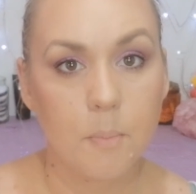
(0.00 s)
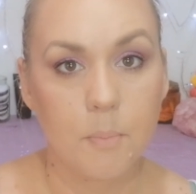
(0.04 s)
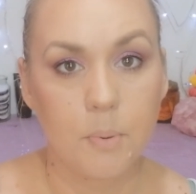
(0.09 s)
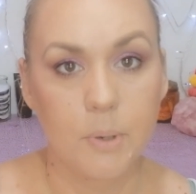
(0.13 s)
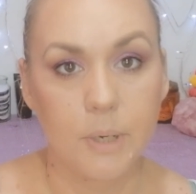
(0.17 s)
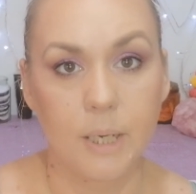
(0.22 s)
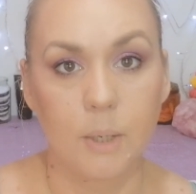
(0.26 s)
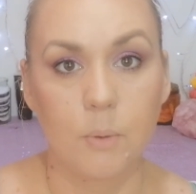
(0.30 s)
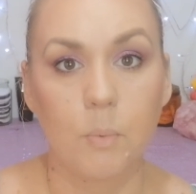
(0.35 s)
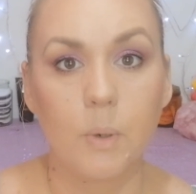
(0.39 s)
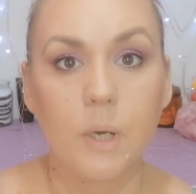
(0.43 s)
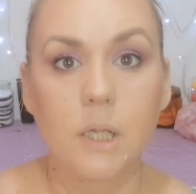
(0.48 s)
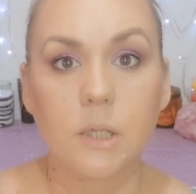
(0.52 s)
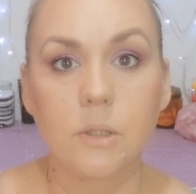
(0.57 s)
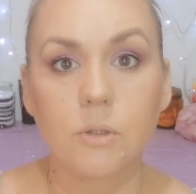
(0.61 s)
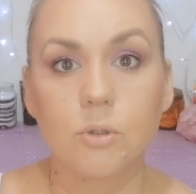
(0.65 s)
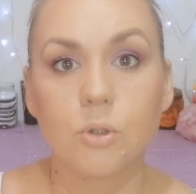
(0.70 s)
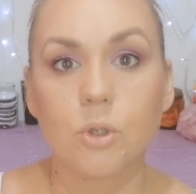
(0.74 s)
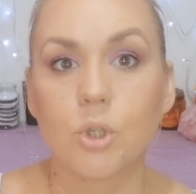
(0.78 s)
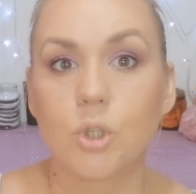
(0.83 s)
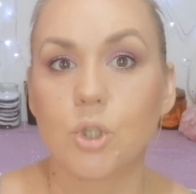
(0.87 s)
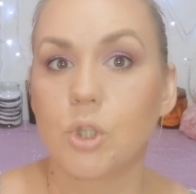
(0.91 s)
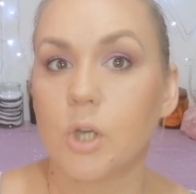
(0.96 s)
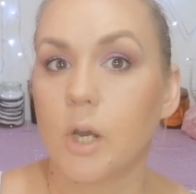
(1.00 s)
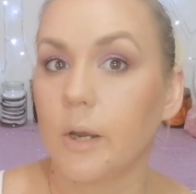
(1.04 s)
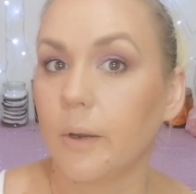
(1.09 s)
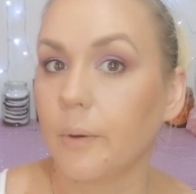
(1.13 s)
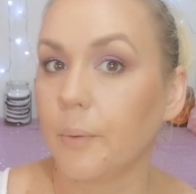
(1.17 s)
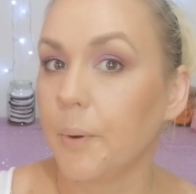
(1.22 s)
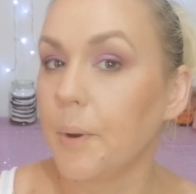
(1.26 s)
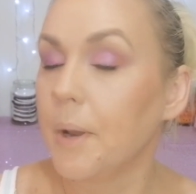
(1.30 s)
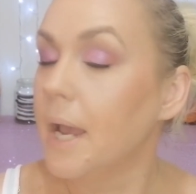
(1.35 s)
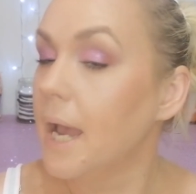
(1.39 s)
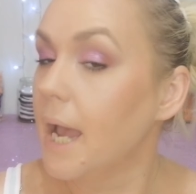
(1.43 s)
pretty well.
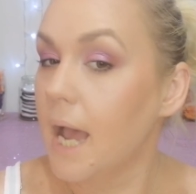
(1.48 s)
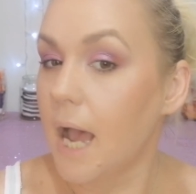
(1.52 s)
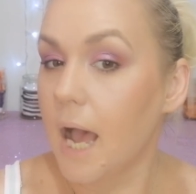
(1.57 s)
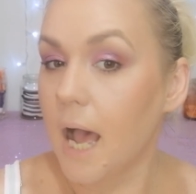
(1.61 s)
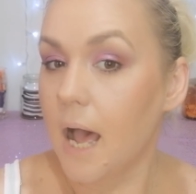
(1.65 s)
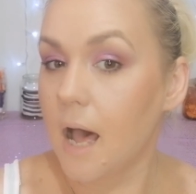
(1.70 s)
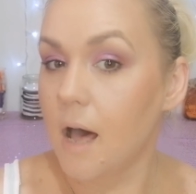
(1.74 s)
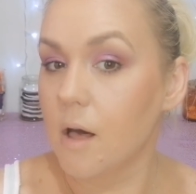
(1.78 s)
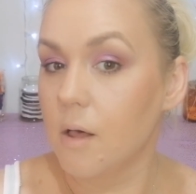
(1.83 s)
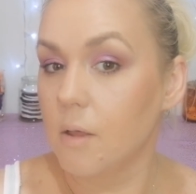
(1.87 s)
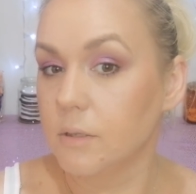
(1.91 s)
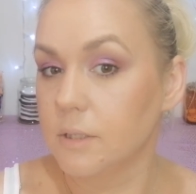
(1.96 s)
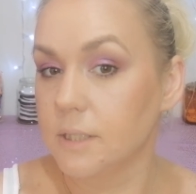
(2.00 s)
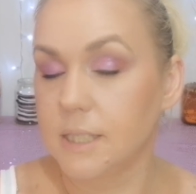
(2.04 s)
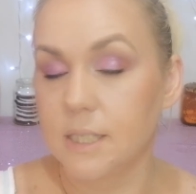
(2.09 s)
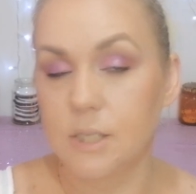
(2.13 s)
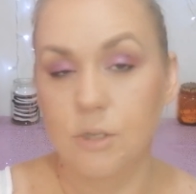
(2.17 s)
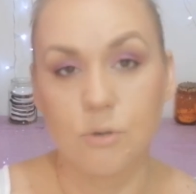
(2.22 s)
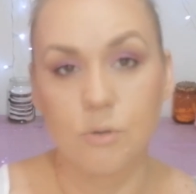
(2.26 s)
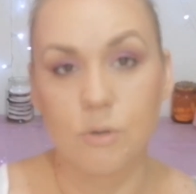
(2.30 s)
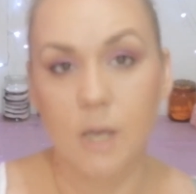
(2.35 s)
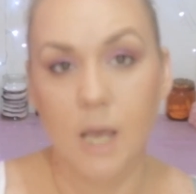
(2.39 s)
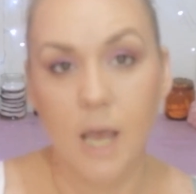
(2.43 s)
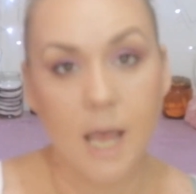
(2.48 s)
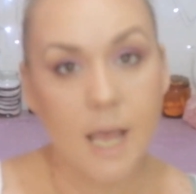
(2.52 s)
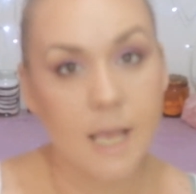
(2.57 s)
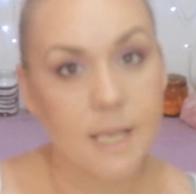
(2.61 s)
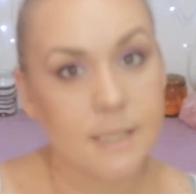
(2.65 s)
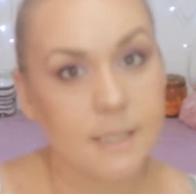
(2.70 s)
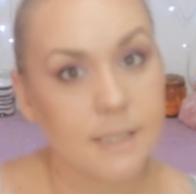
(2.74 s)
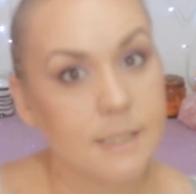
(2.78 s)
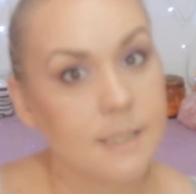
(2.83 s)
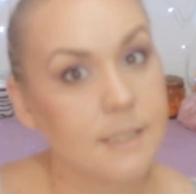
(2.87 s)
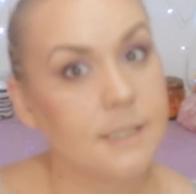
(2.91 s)
So I'll see you
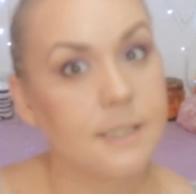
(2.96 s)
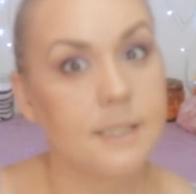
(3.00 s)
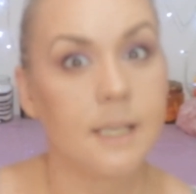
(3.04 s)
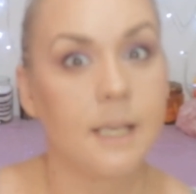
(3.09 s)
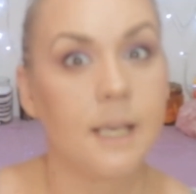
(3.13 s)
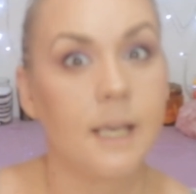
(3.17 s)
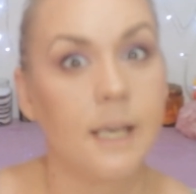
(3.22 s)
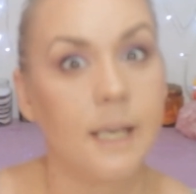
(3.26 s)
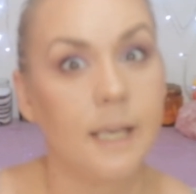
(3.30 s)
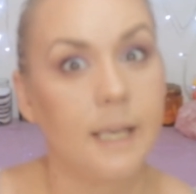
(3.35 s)
guys